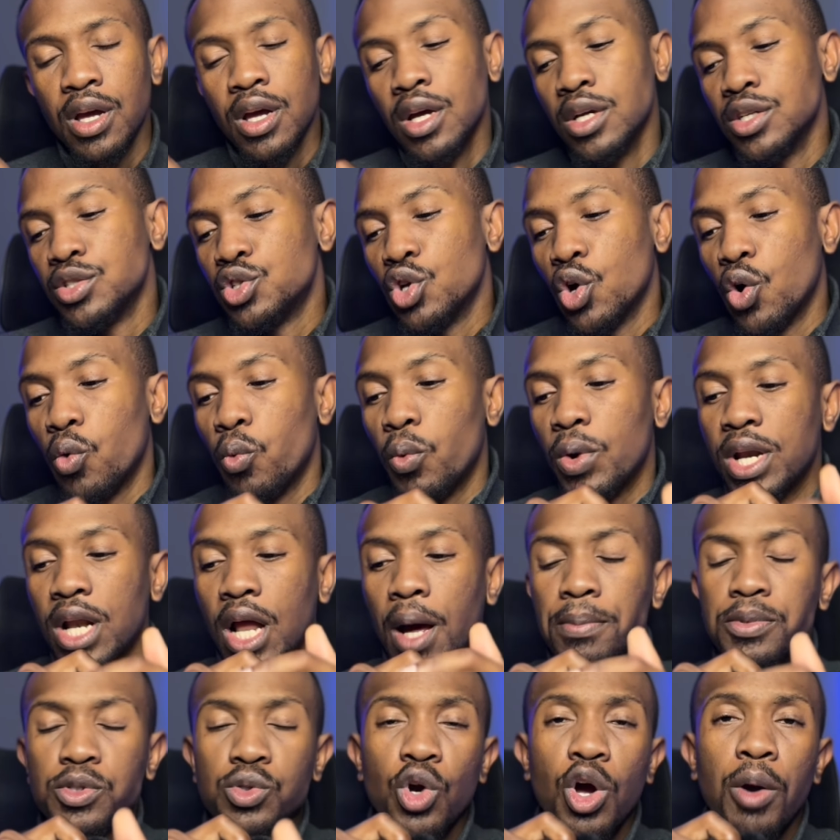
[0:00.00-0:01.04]
So when I'm
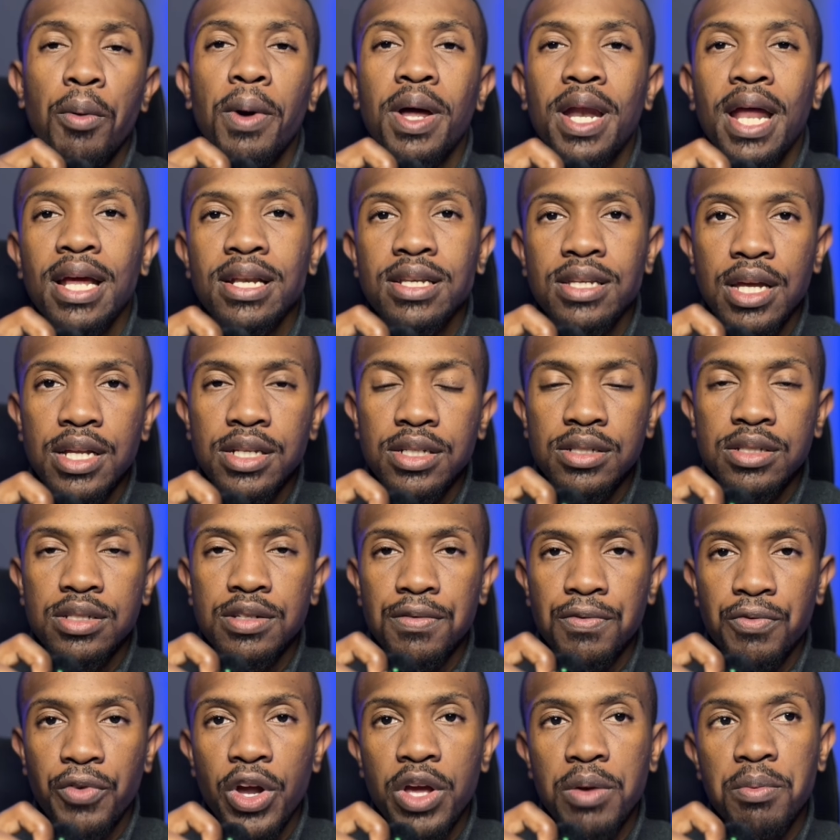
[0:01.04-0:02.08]
talking about identity
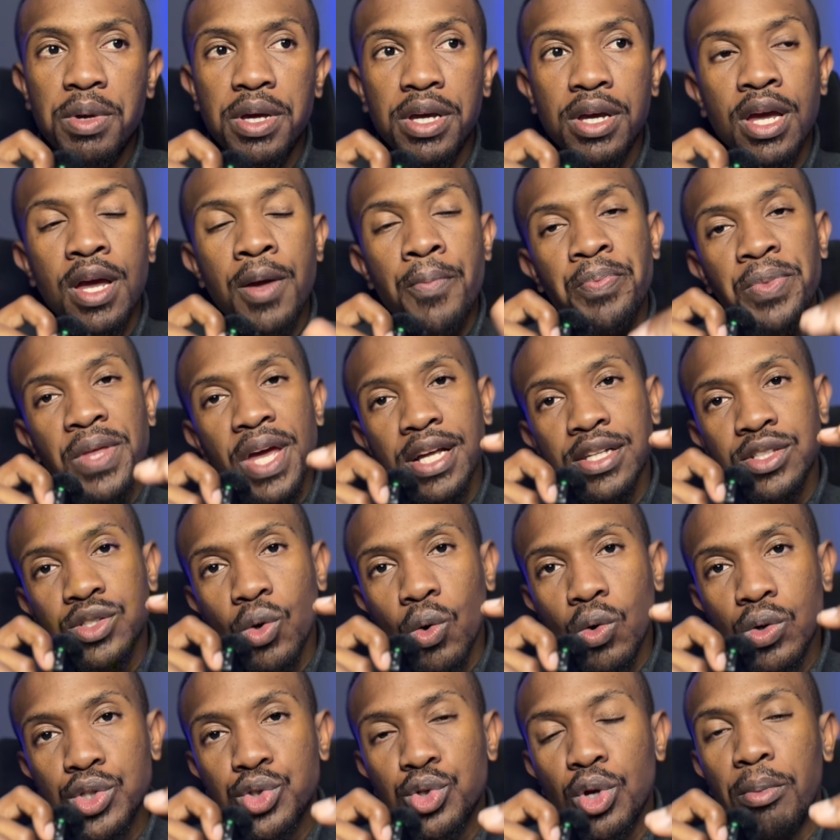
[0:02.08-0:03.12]
framing, it's
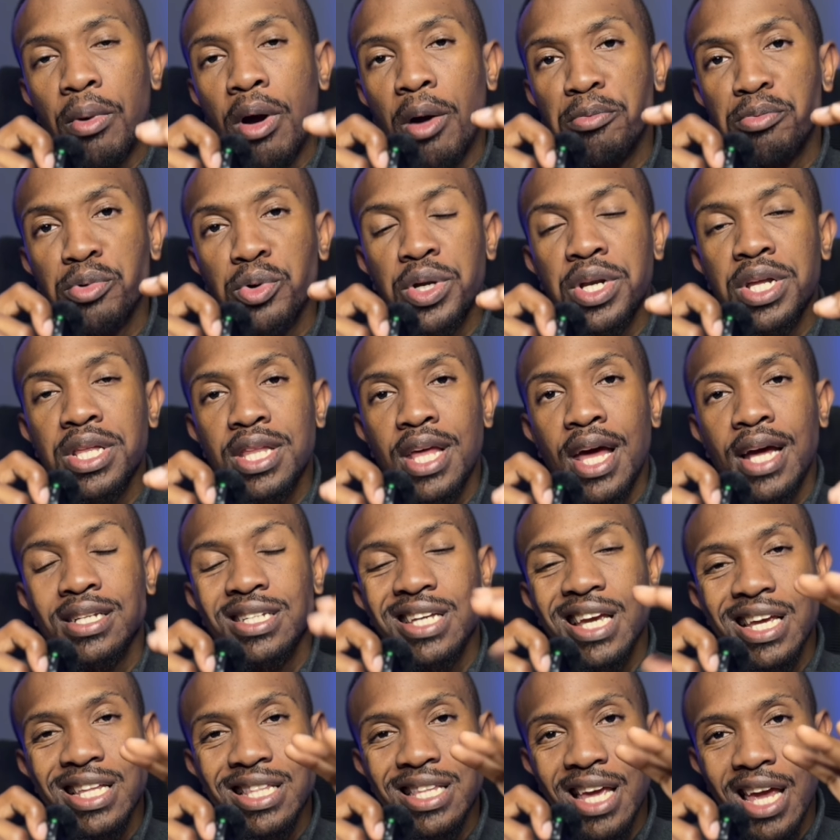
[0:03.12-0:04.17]
also about putting that
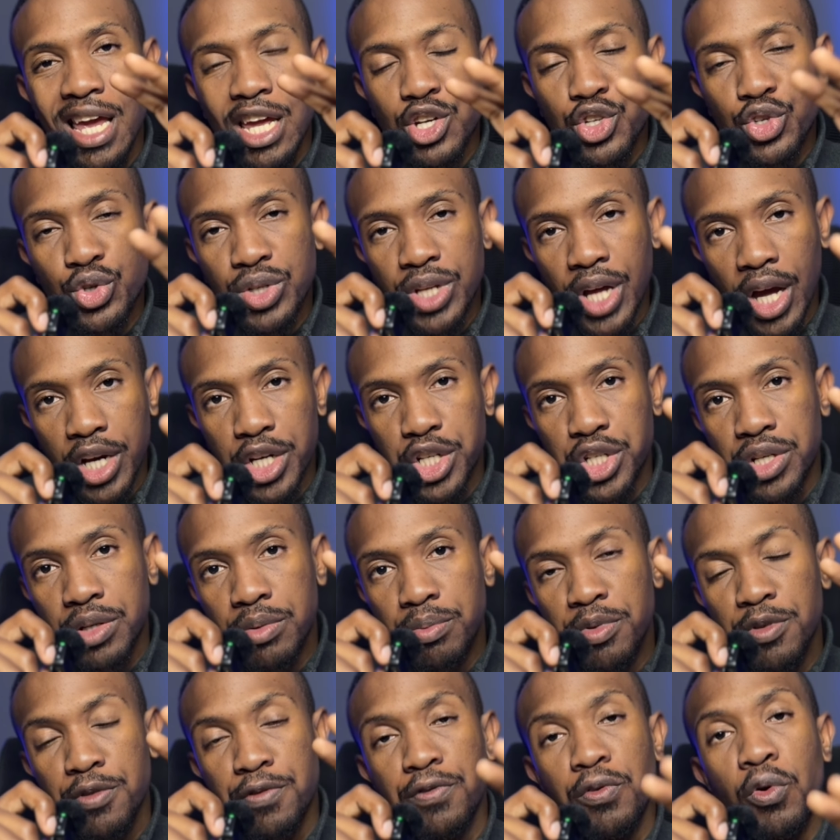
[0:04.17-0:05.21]
in the introduction
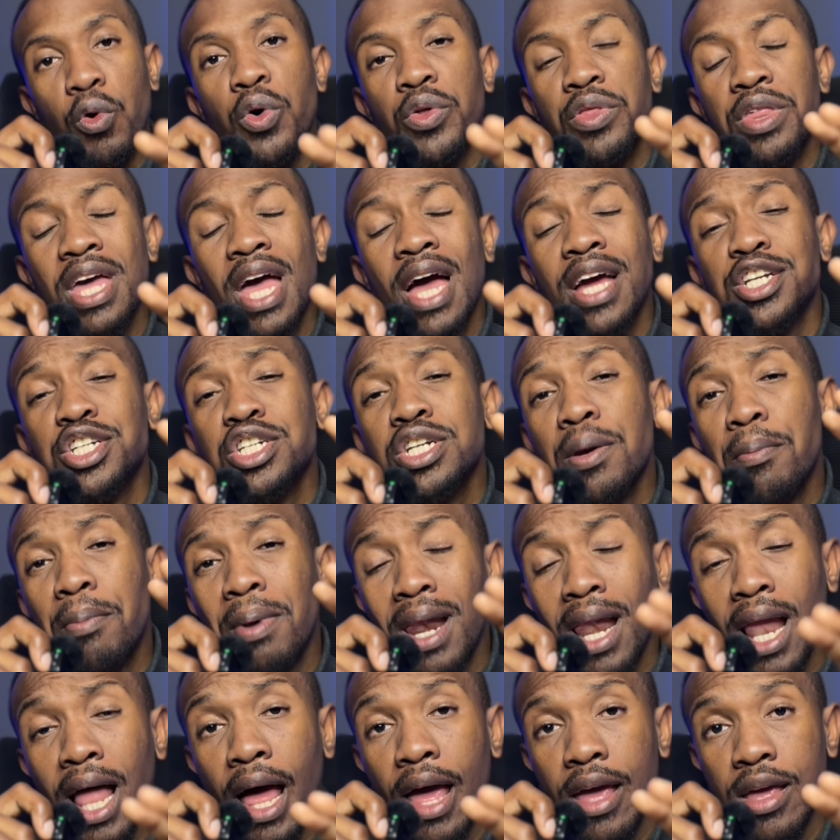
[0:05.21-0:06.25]
before they actually
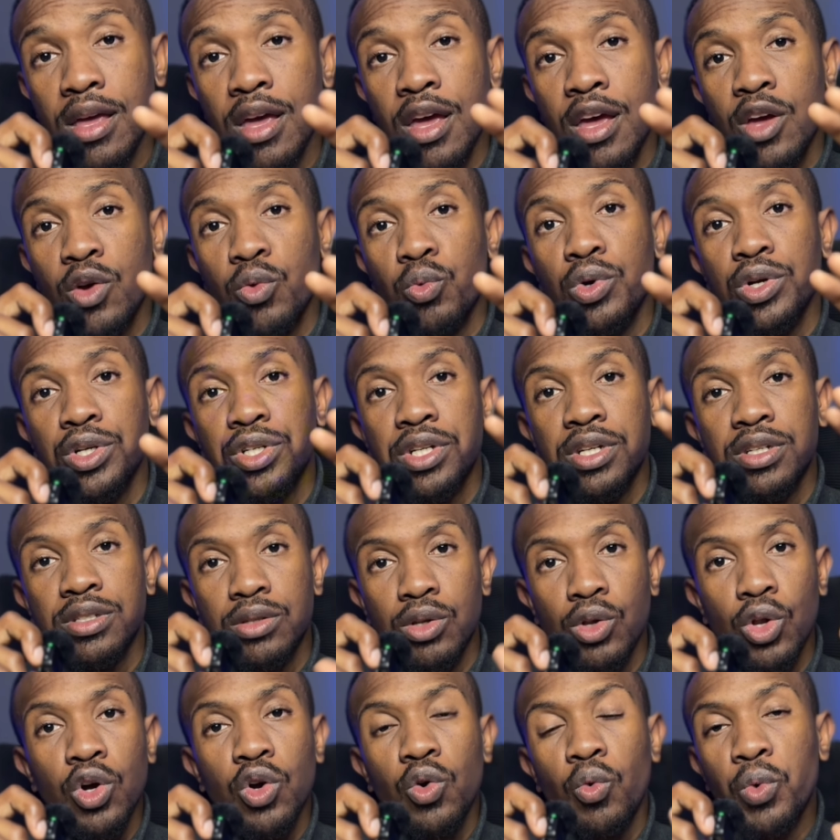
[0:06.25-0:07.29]
apply, which is,
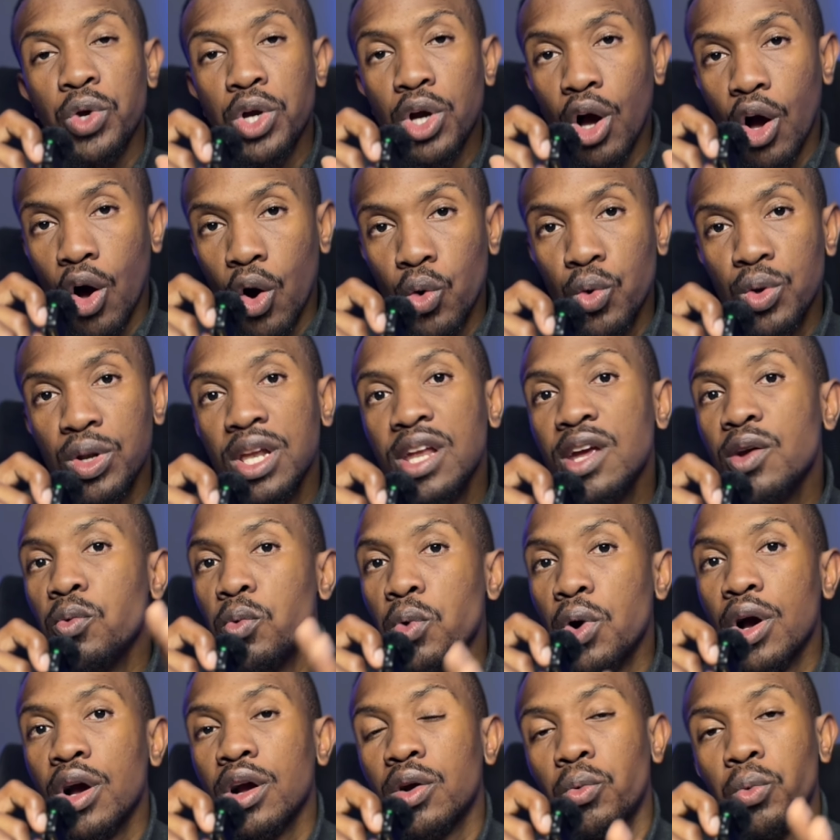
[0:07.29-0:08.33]
look, we only
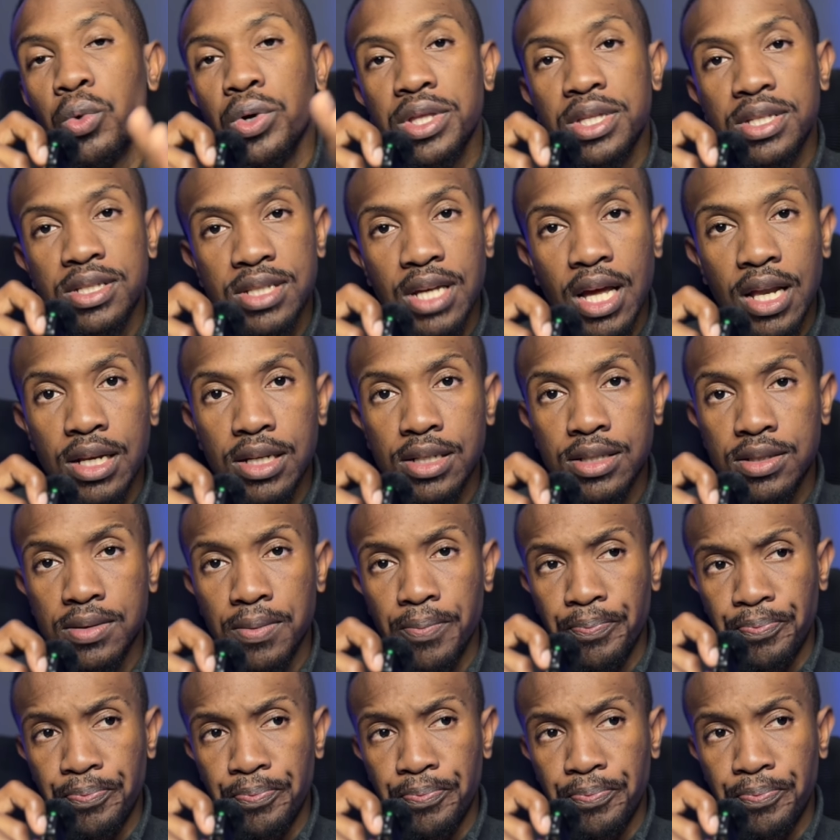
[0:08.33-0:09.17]
work with sellers